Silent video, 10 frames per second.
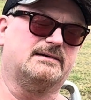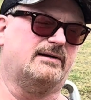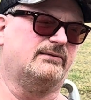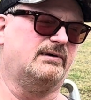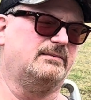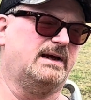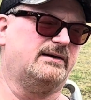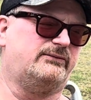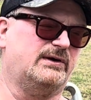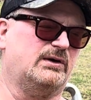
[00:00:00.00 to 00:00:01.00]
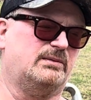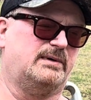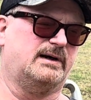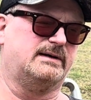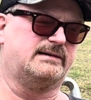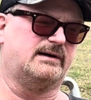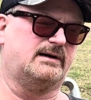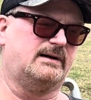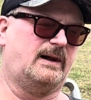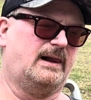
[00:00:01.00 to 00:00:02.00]
I've only made a few, but
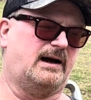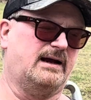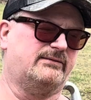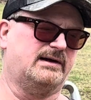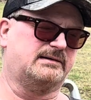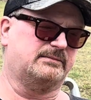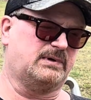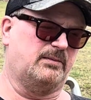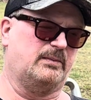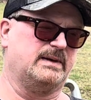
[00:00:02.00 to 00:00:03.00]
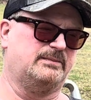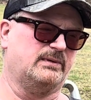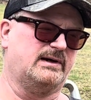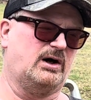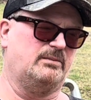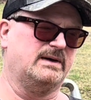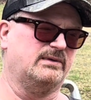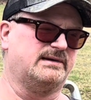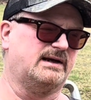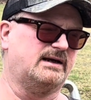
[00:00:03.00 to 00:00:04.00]
I have a couple people that help me
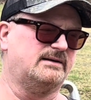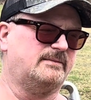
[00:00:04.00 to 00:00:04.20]
with that.